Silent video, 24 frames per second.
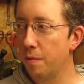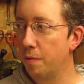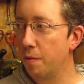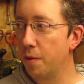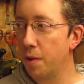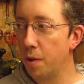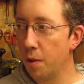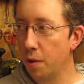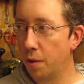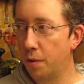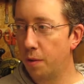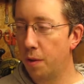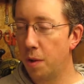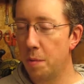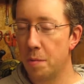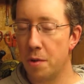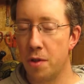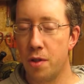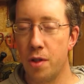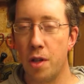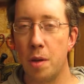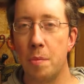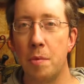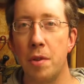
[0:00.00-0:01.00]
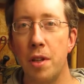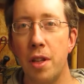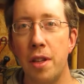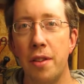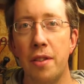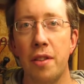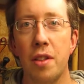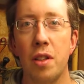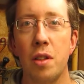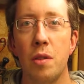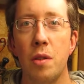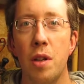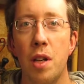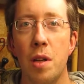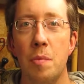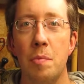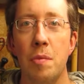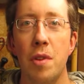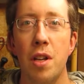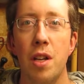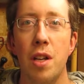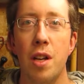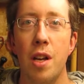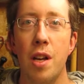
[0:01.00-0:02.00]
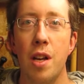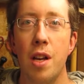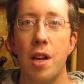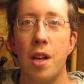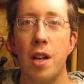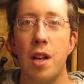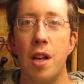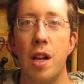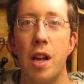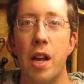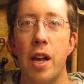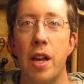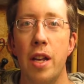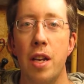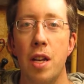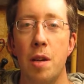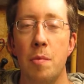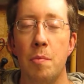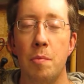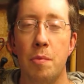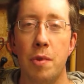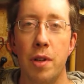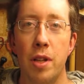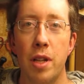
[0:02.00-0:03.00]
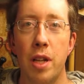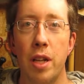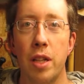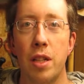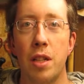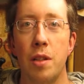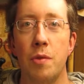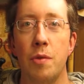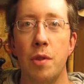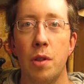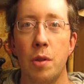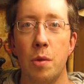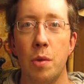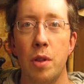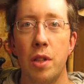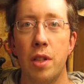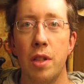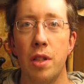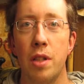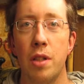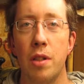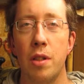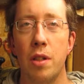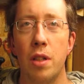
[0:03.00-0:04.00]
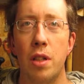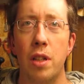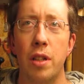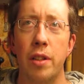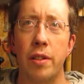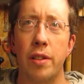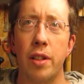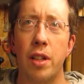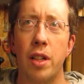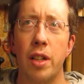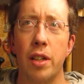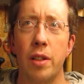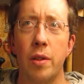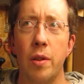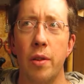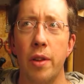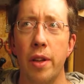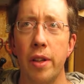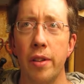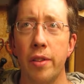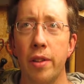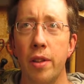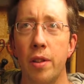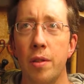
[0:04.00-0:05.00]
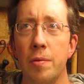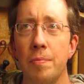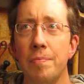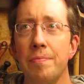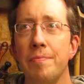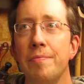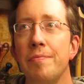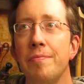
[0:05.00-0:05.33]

views from the shop on Instagram, and I'm pretty active on Twitter, or at least I like to think so.